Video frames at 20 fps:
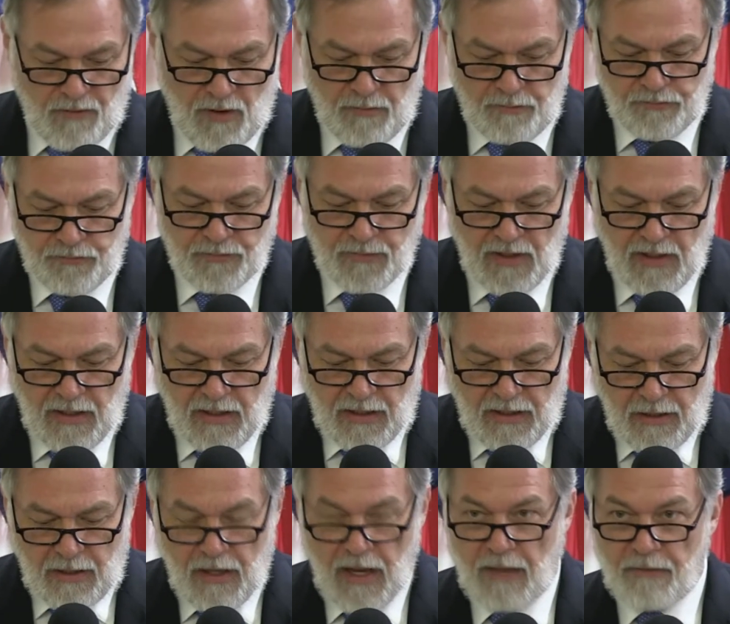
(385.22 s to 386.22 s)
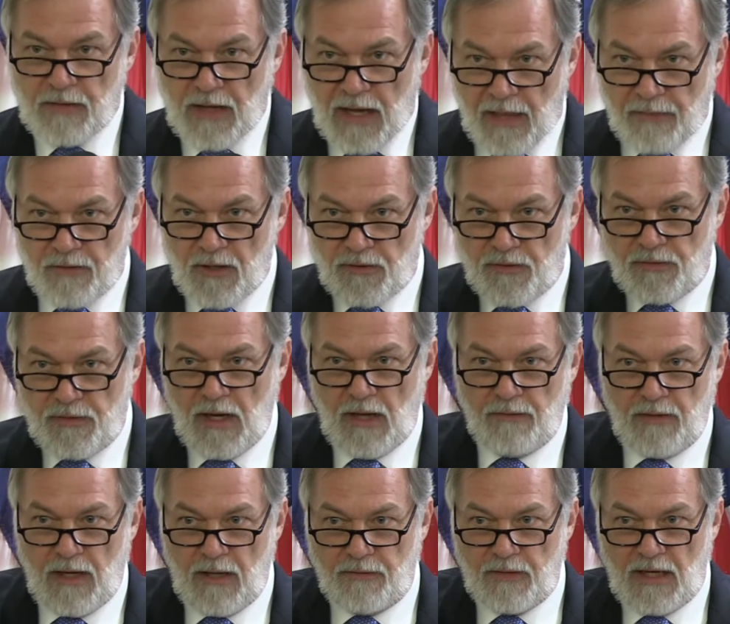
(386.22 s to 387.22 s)
of them. And
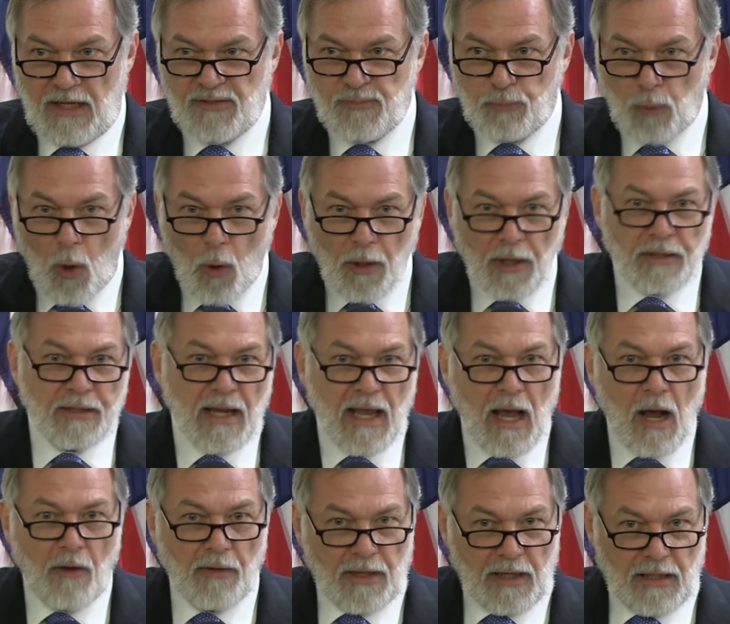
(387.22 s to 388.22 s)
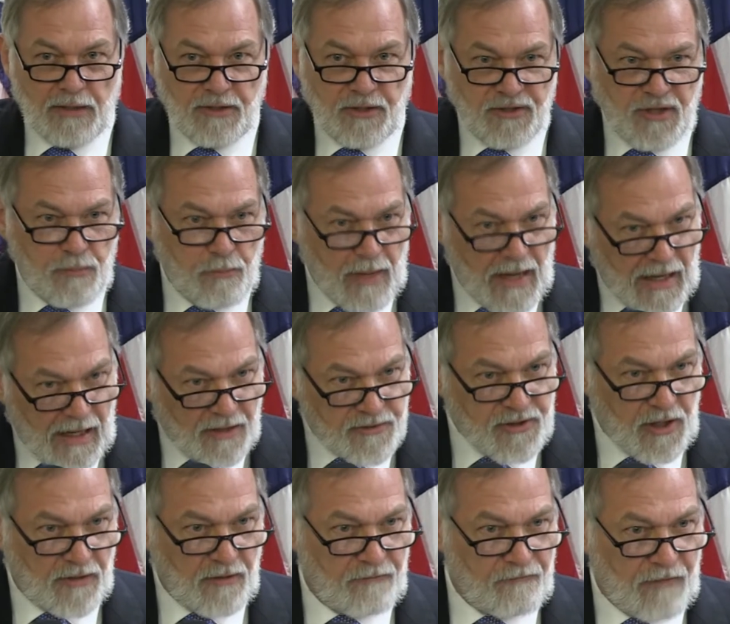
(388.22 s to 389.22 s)
it's broken down into
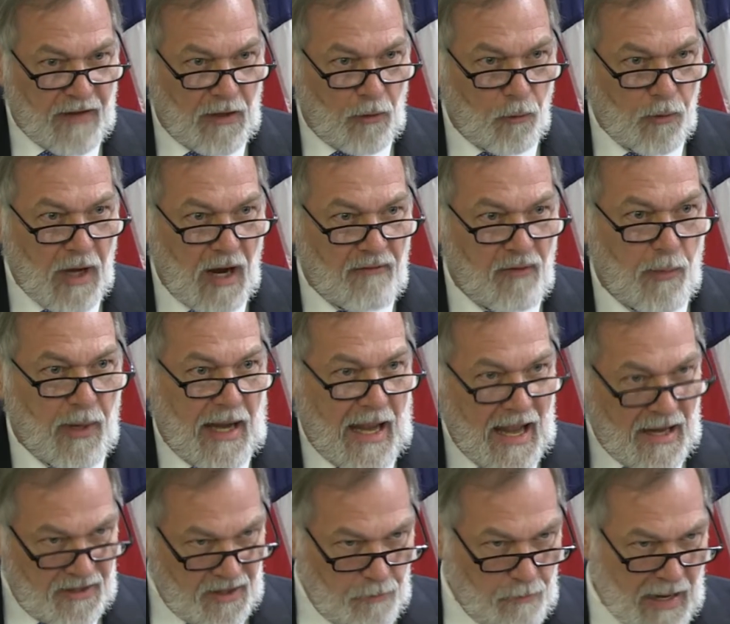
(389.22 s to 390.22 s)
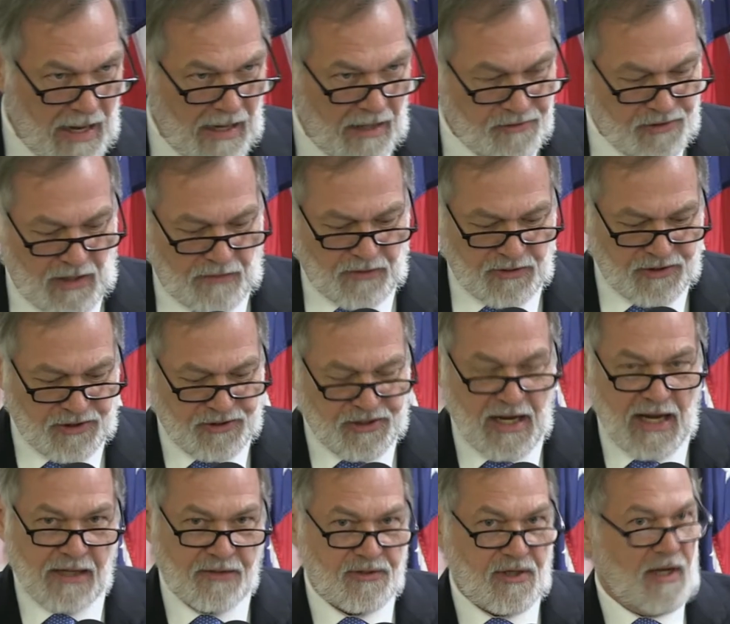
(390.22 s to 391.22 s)
demands on the federal government and demands on the
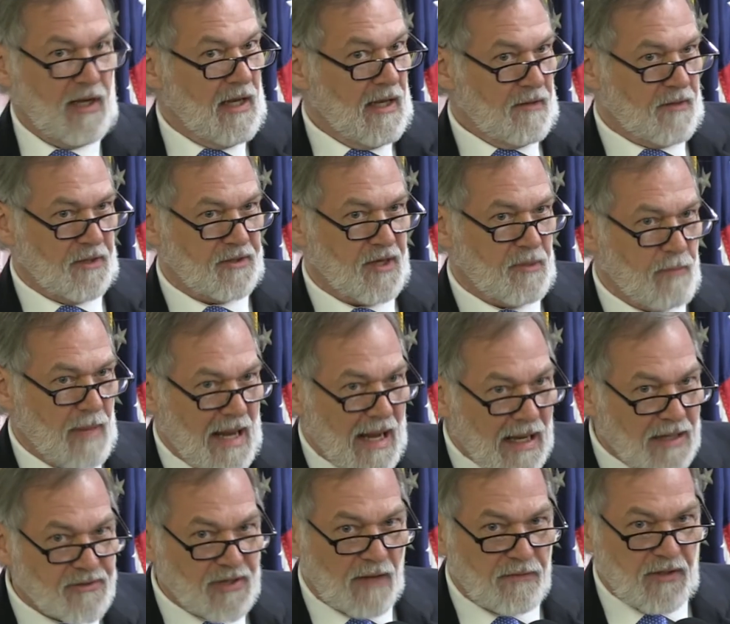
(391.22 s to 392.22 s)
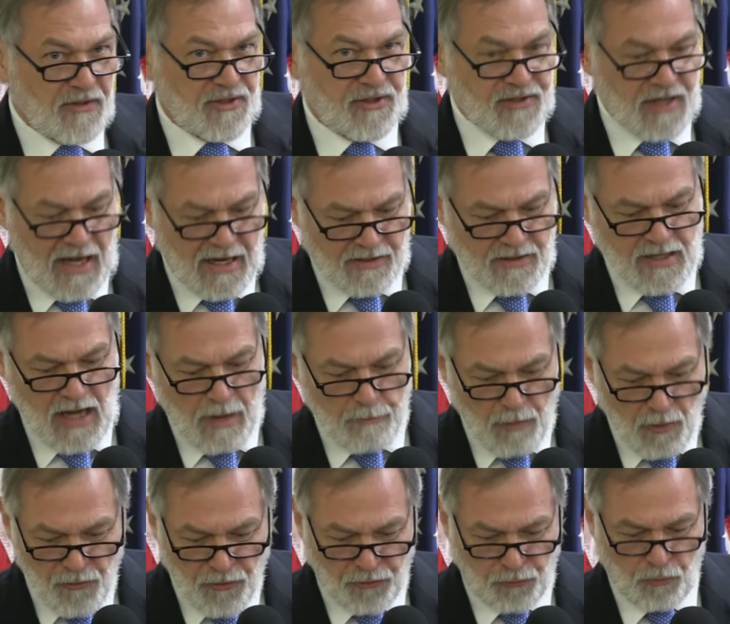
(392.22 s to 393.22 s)
states. The demands on the state,
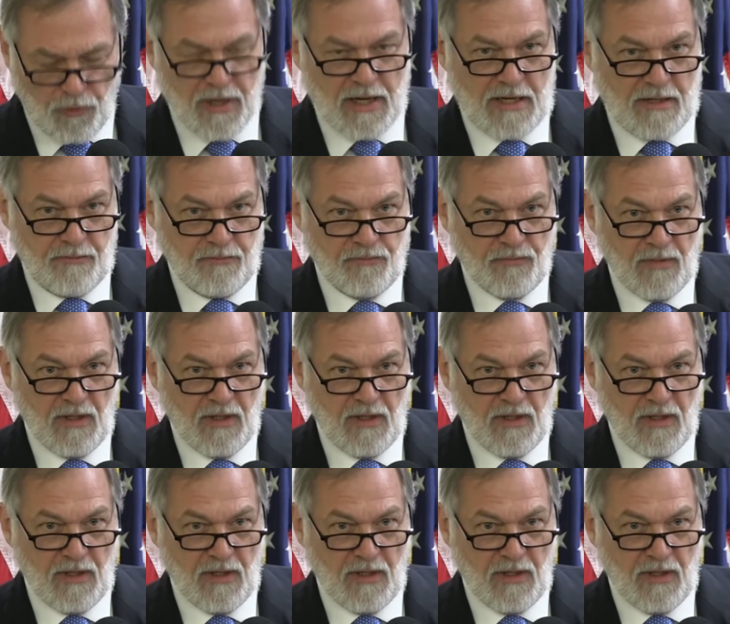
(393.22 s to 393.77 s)
number three,